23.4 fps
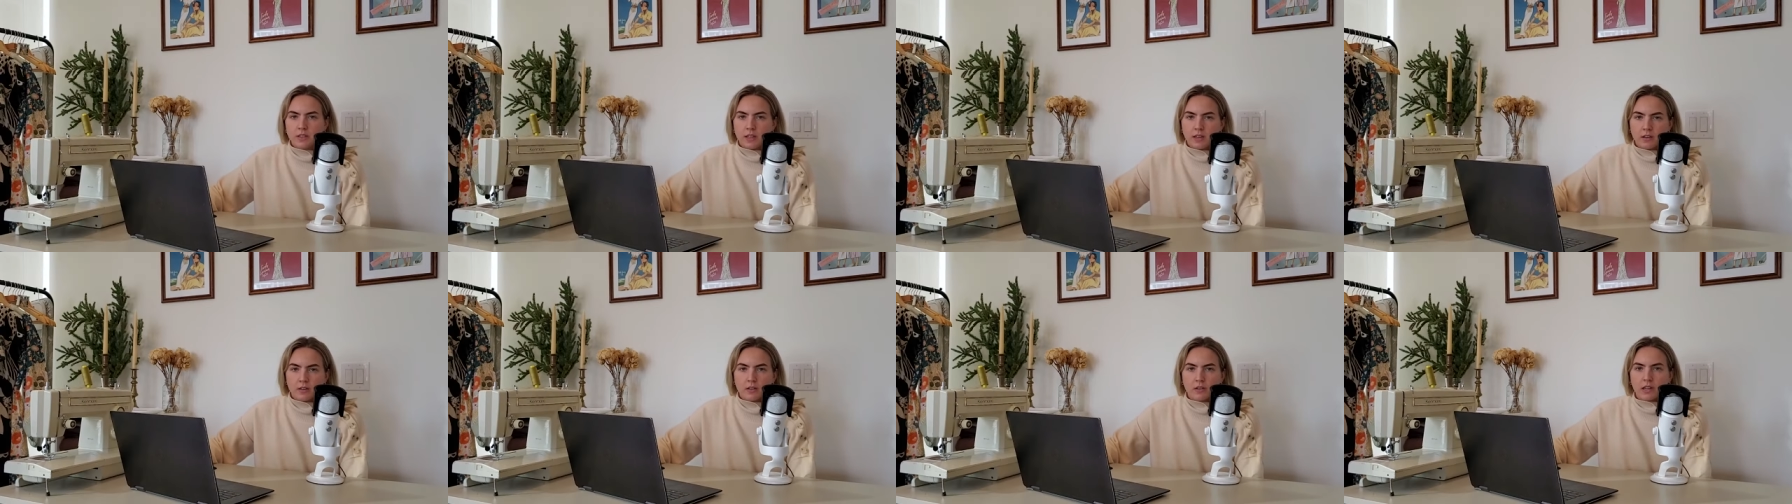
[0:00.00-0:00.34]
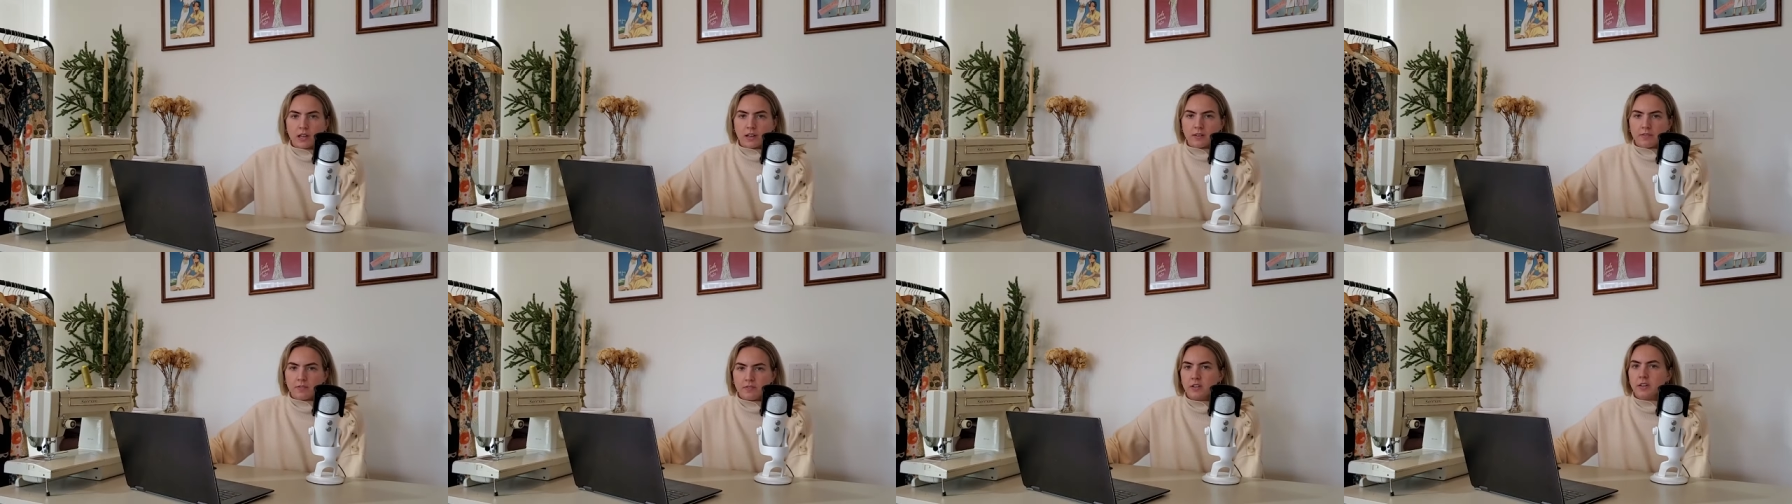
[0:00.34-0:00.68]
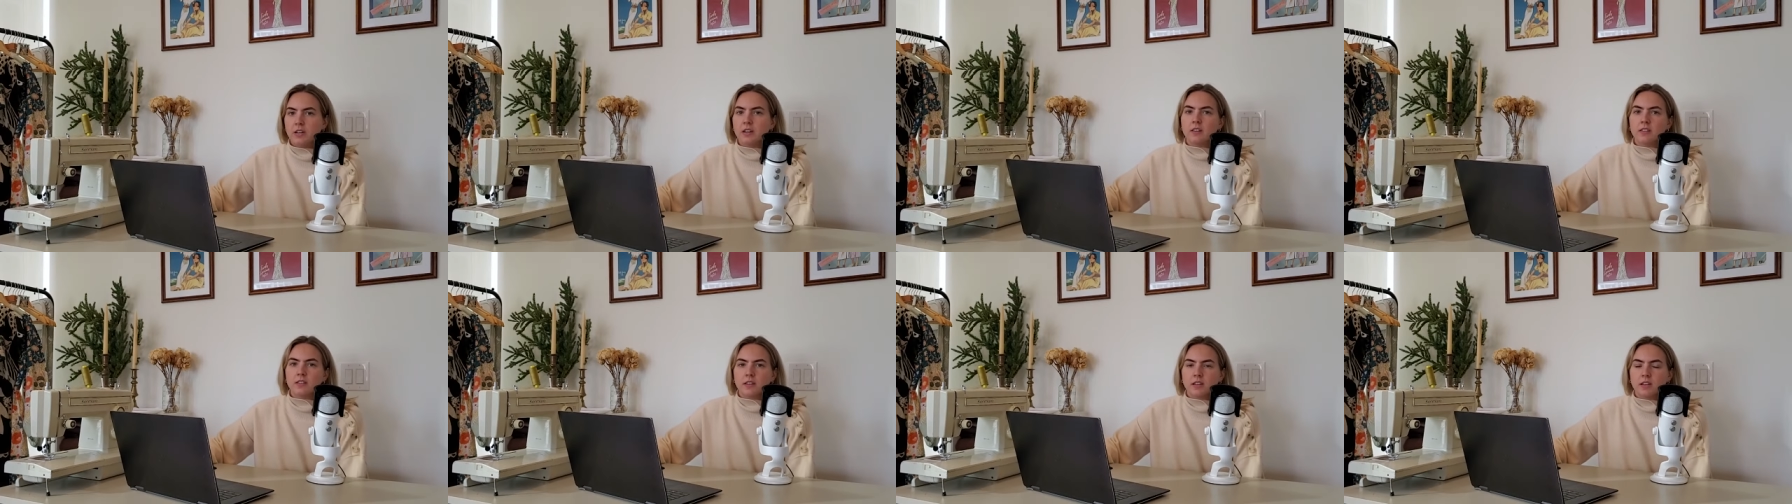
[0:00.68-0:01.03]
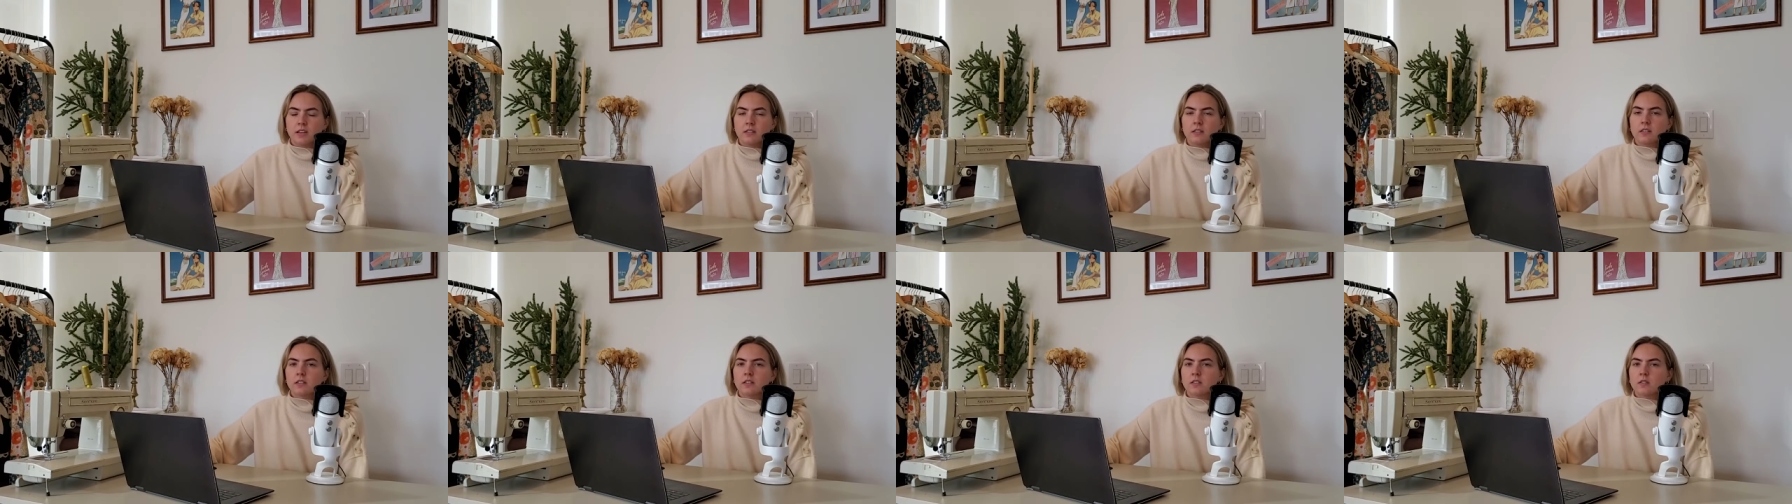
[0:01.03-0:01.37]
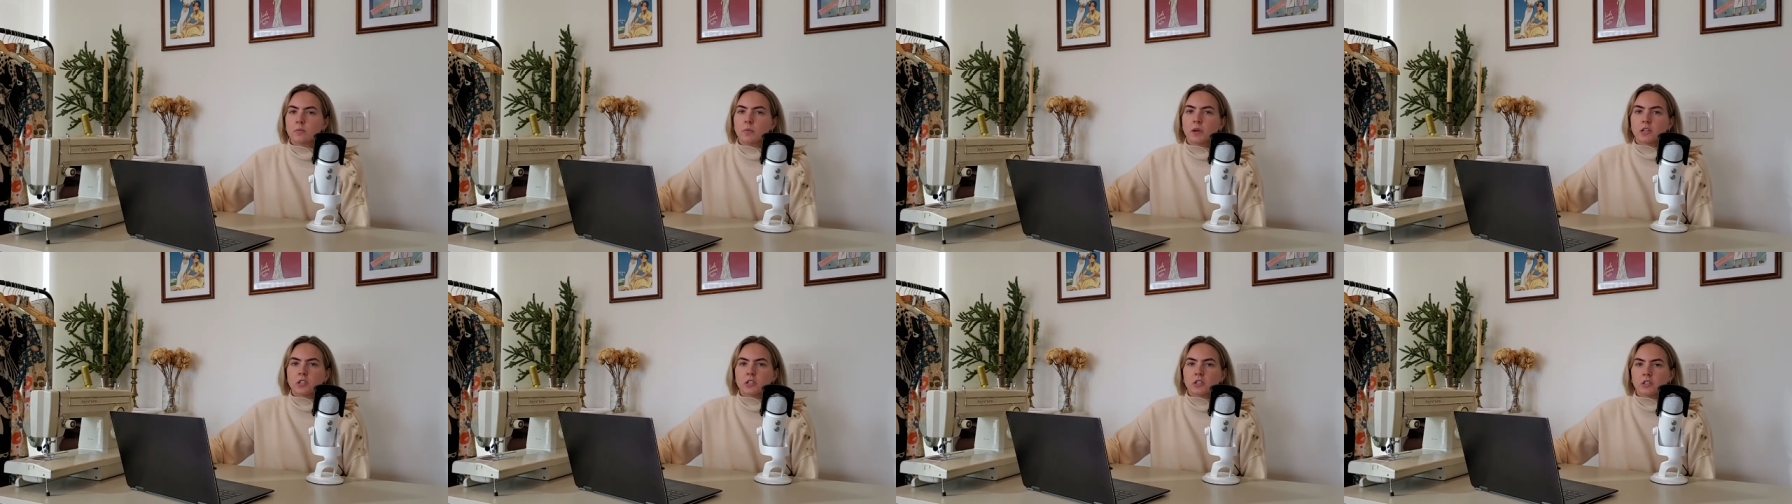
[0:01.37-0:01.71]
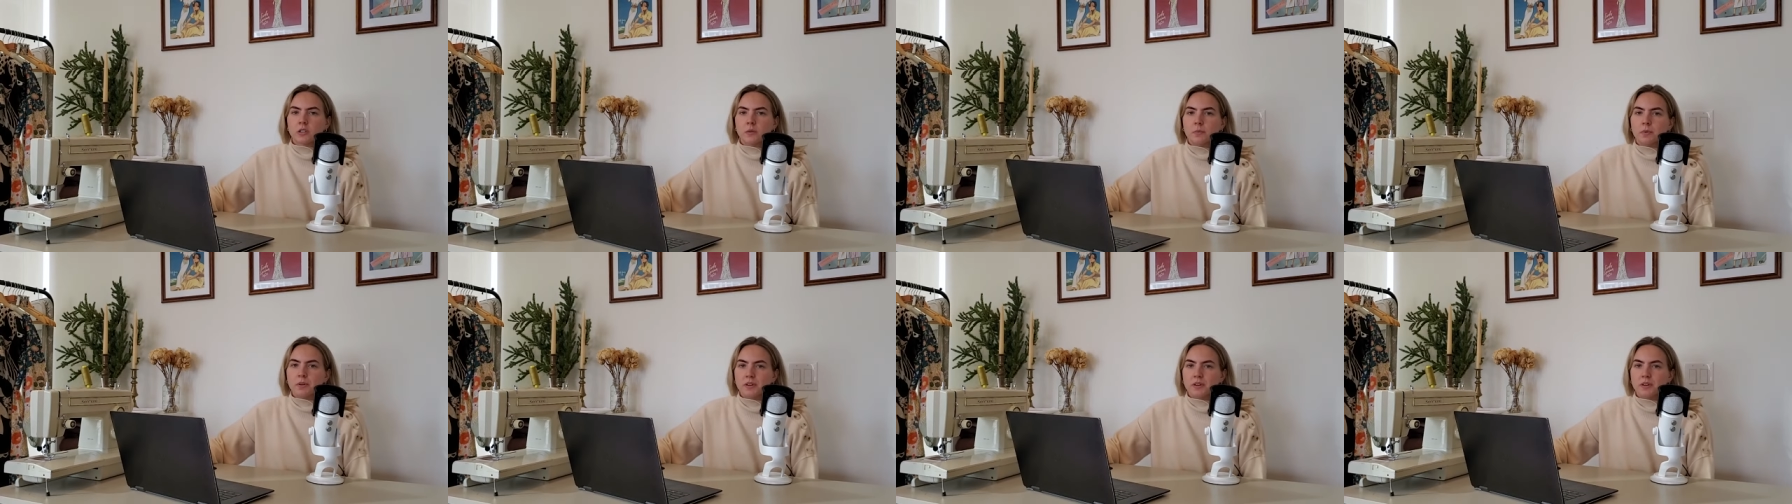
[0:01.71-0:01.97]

that good at fitting things, especially